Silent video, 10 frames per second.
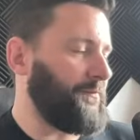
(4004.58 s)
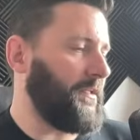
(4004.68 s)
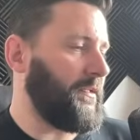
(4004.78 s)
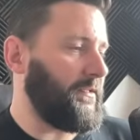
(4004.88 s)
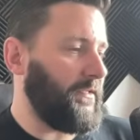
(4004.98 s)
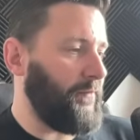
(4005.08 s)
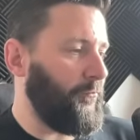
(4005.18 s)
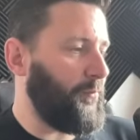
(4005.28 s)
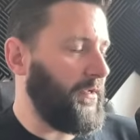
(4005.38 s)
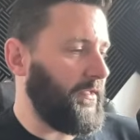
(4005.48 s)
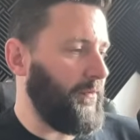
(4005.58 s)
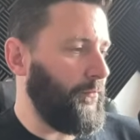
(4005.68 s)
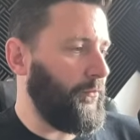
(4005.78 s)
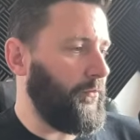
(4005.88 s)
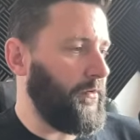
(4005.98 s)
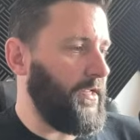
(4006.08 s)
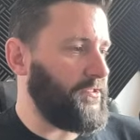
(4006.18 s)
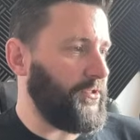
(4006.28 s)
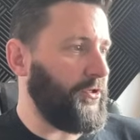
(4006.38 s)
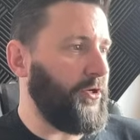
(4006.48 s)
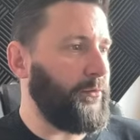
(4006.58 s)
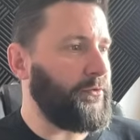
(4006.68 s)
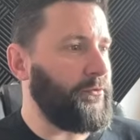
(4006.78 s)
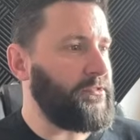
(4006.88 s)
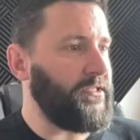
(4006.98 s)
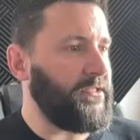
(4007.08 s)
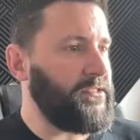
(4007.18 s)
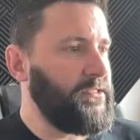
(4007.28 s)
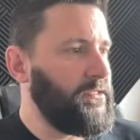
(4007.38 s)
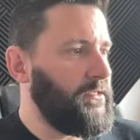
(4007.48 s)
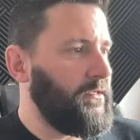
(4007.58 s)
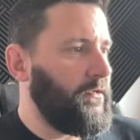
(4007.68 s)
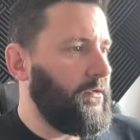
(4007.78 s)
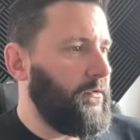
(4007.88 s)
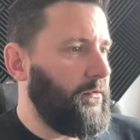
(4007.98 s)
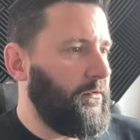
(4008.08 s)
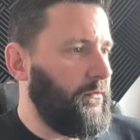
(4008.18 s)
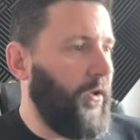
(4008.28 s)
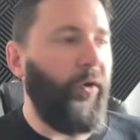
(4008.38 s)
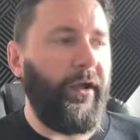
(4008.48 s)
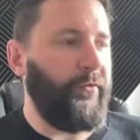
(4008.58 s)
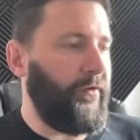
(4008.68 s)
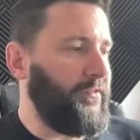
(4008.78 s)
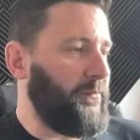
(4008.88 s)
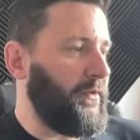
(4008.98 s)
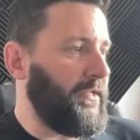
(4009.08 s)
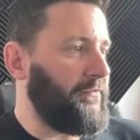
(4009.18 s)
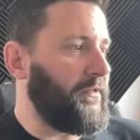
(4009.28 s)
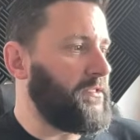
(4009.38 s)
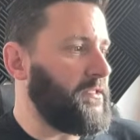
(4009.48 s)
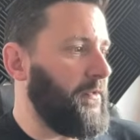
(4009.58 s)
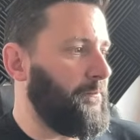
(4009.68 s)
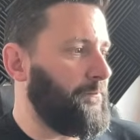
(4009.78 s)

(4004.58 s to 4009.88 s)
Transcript: and then get more secure with those things. Oh, I don't have the ability for this yet.